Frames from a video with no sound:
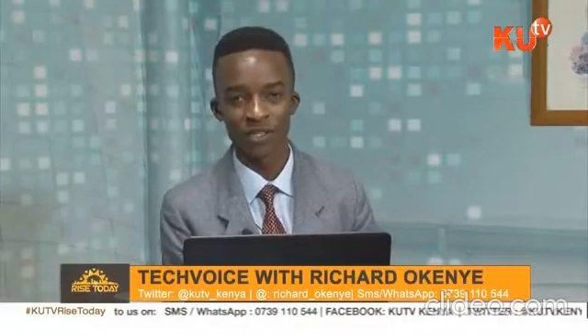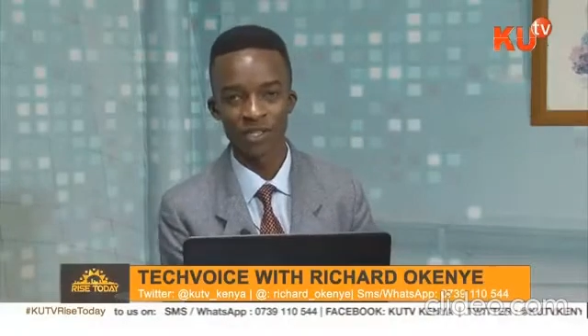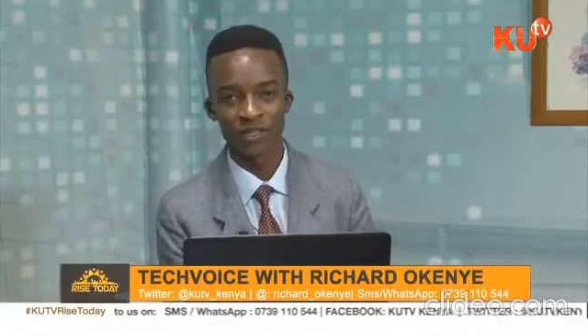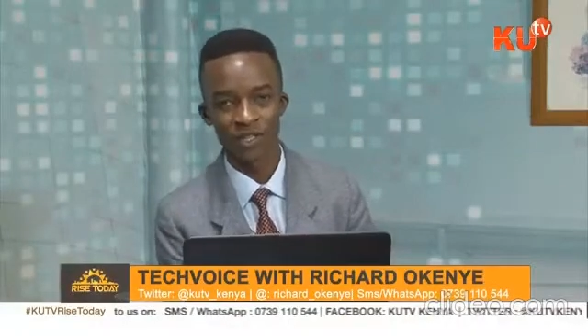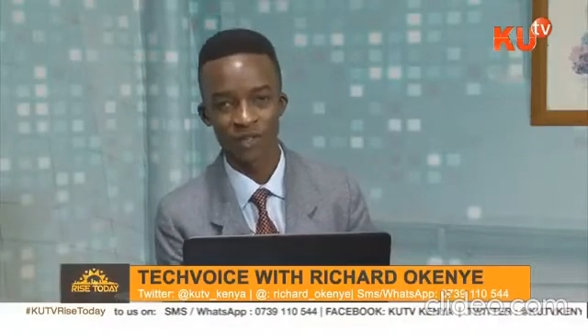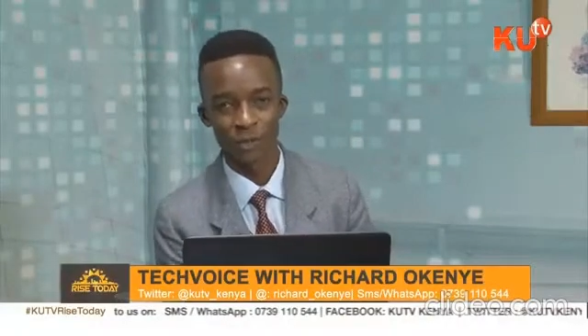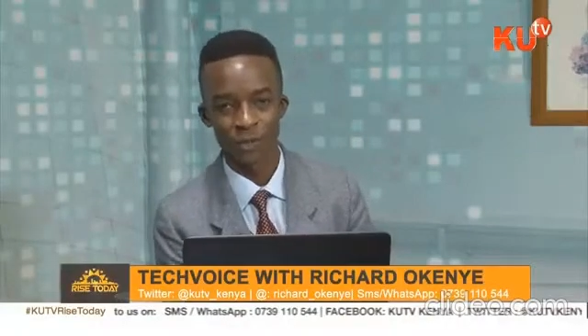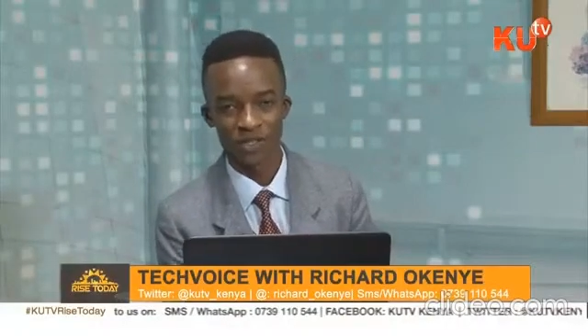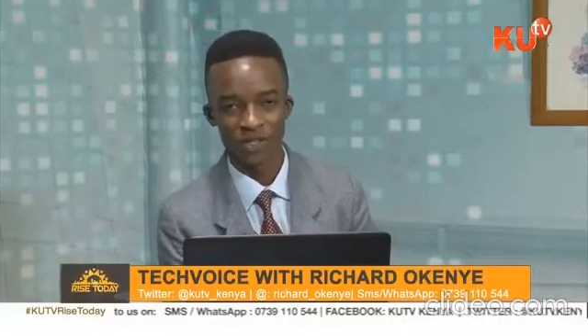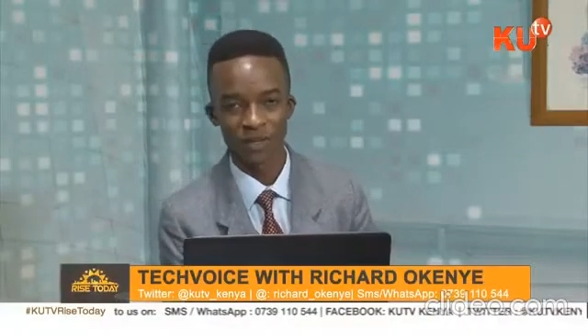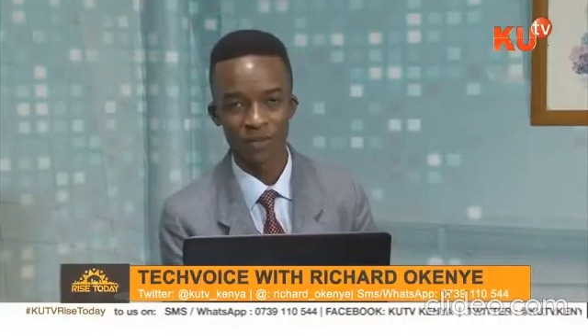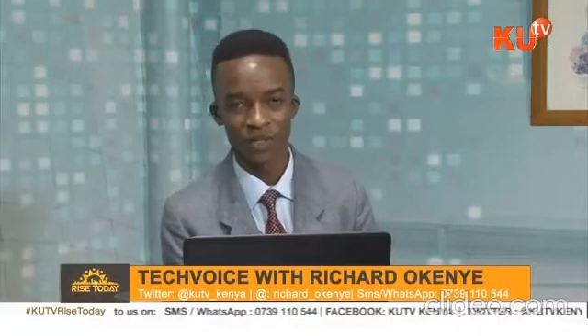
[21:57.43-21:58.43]
Voice, our
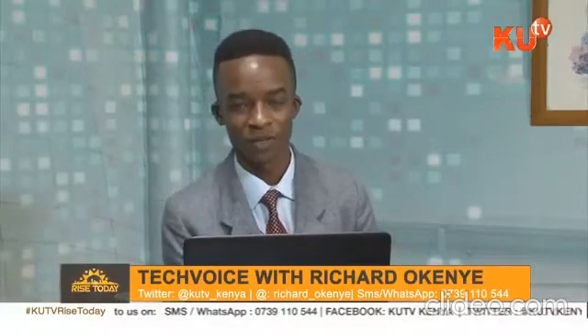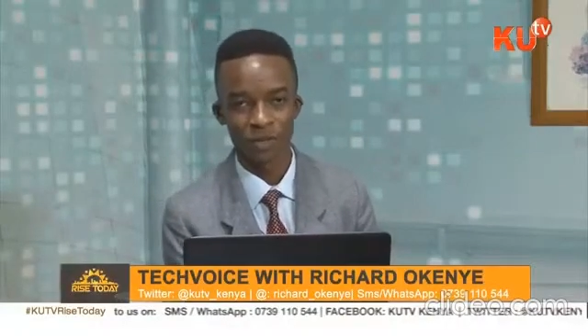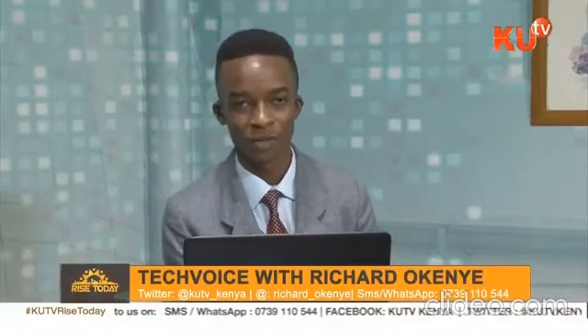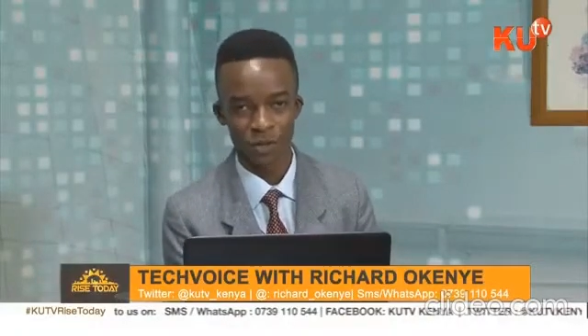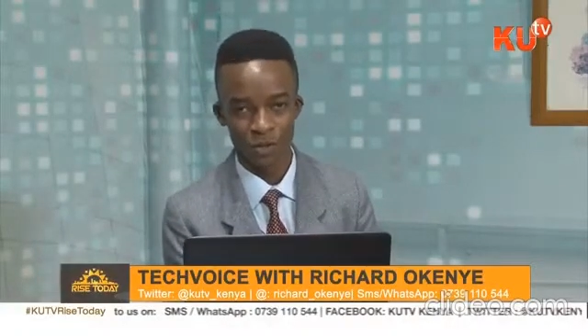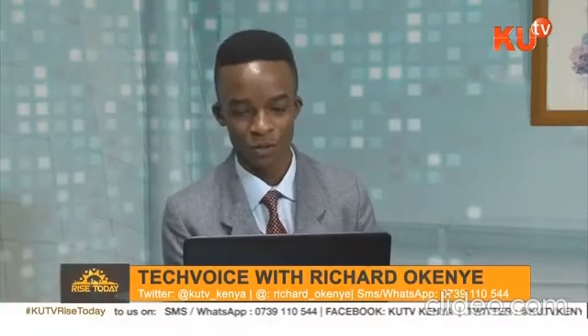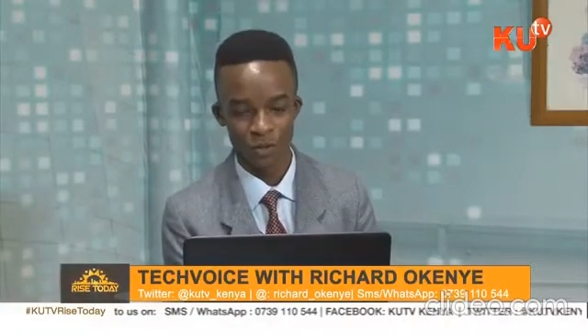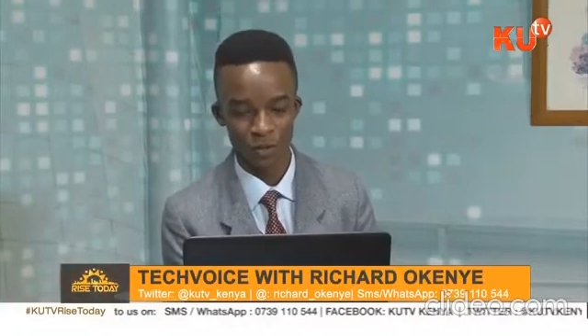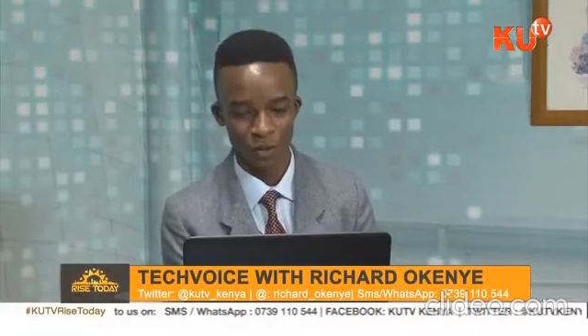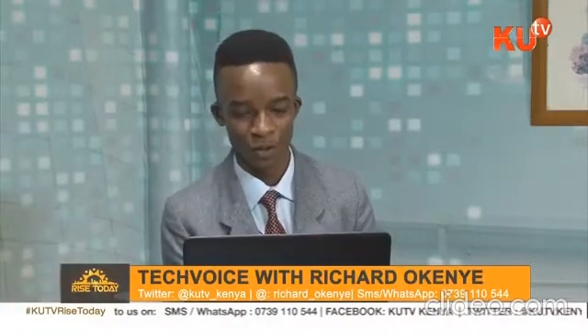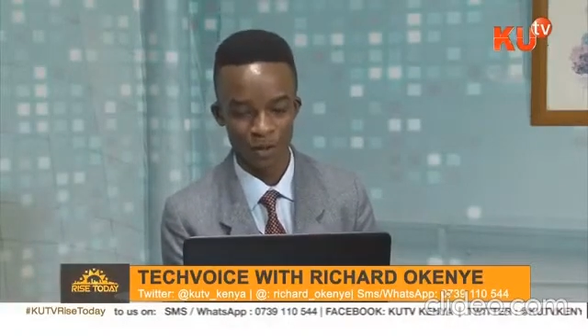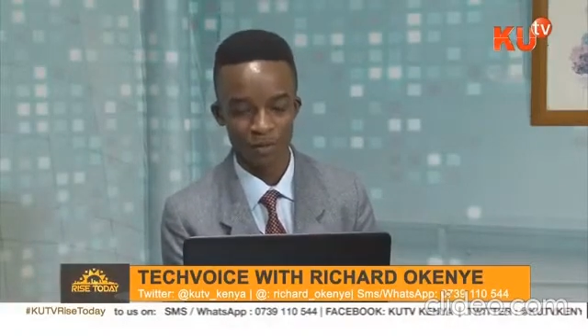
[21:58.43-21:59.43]
technology segment brought to
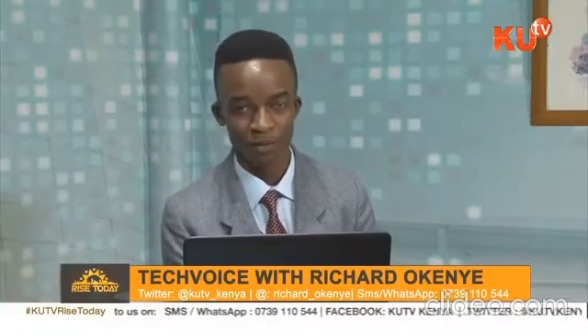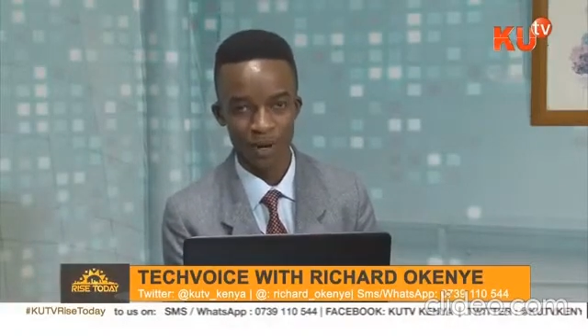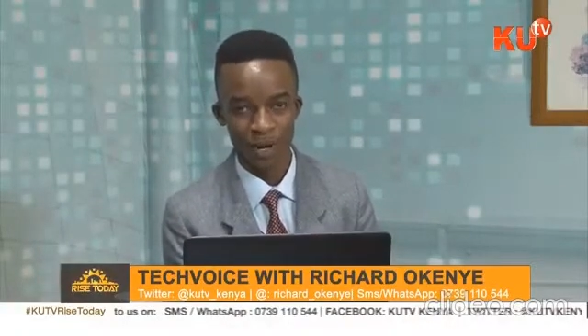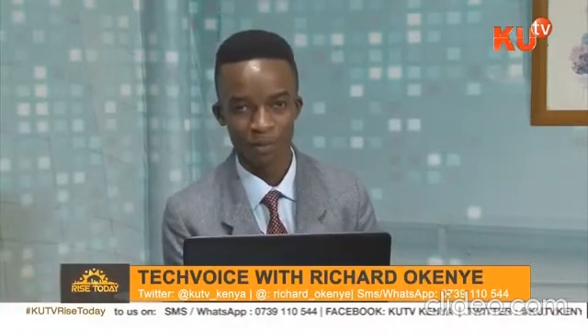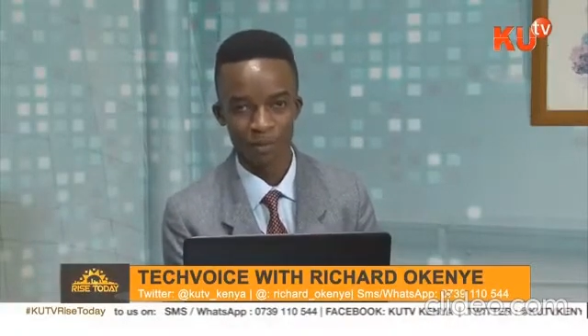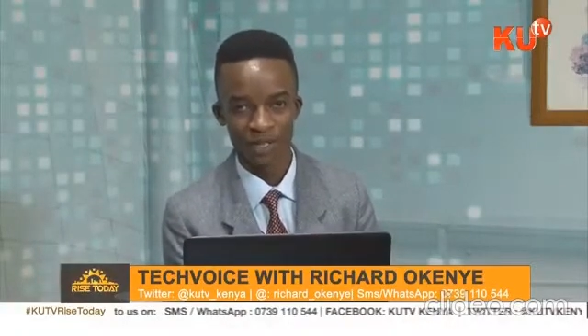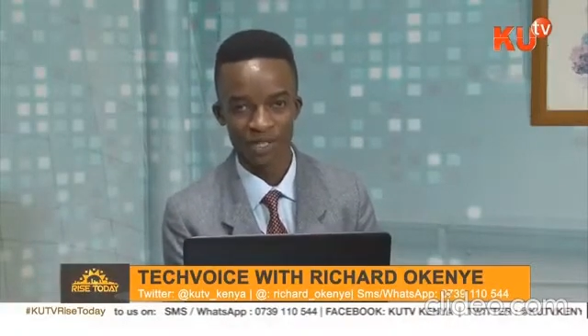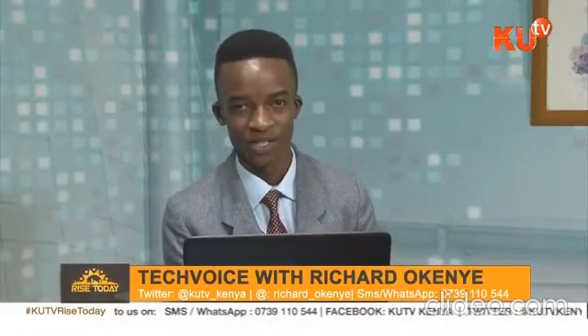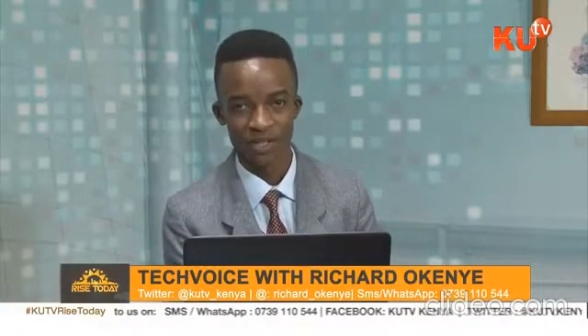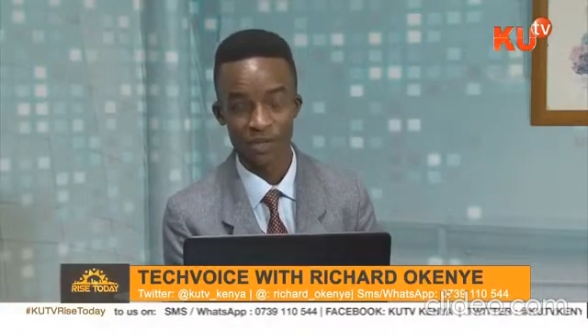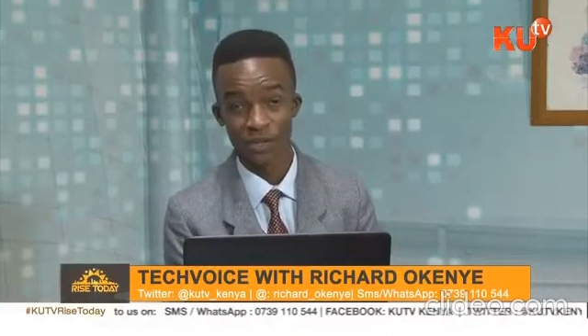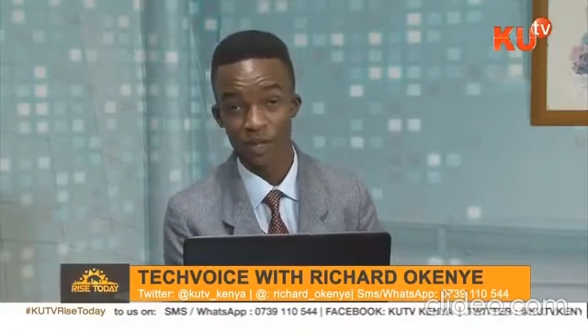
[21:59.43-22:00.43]
you by
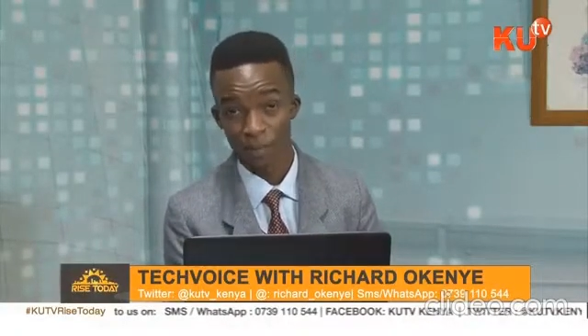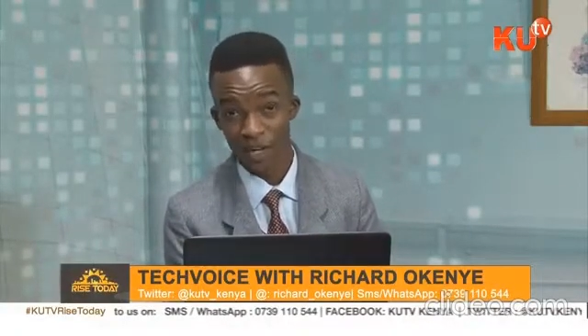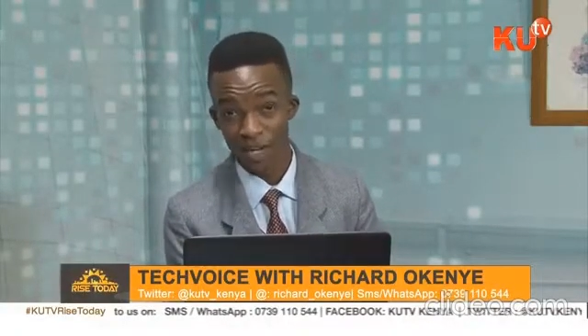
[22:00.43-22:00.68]
Biashara Tuesday.